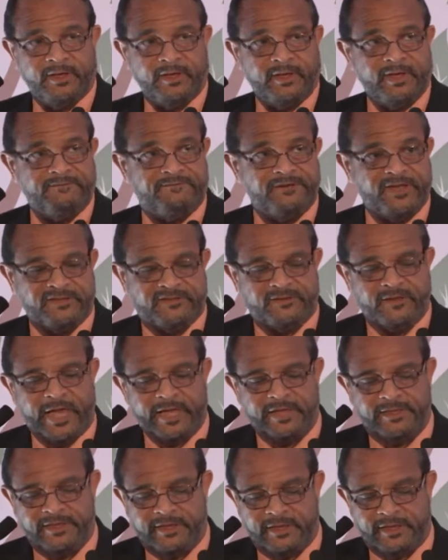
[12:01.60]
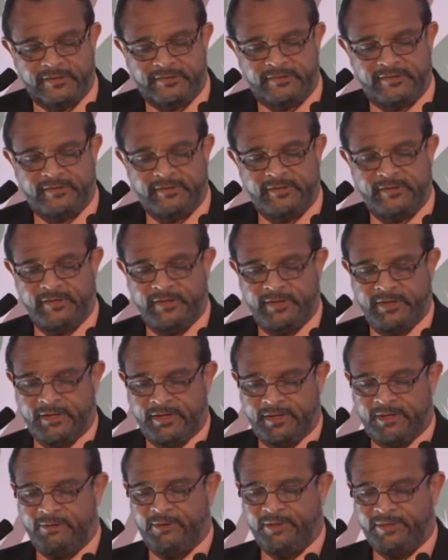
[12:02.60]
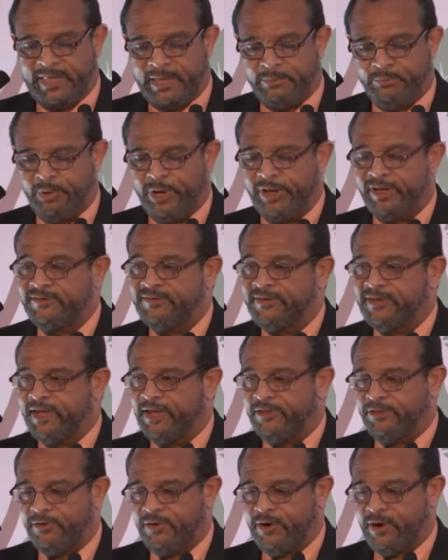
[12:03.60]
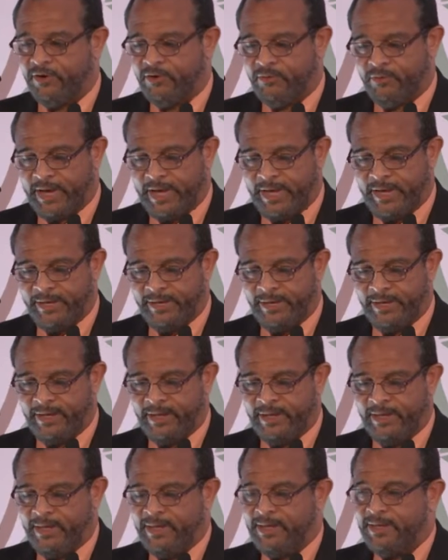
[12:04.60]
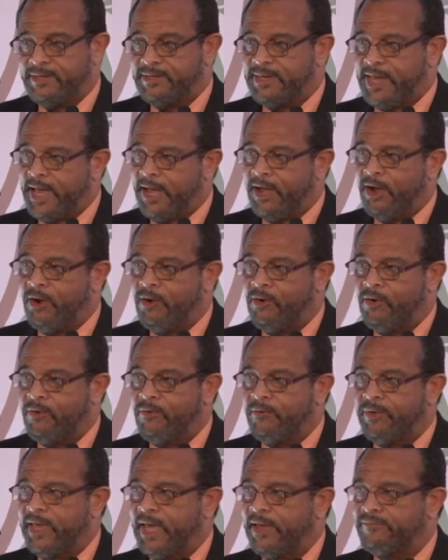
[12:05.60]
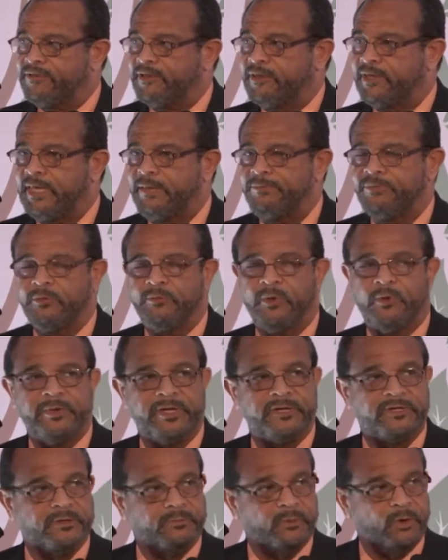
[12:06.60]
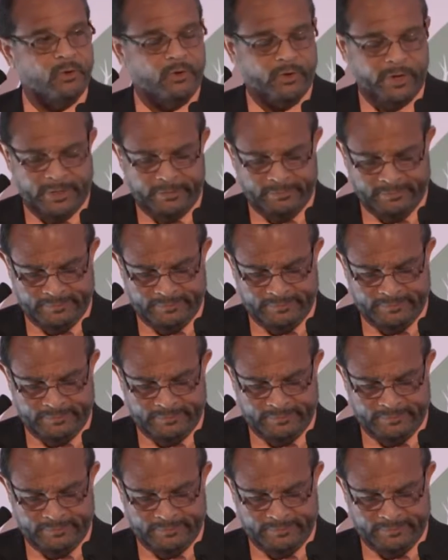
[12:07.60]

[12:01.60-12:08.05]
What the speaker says: Events like this that bring us together are great. Now we have to keep the momentum going.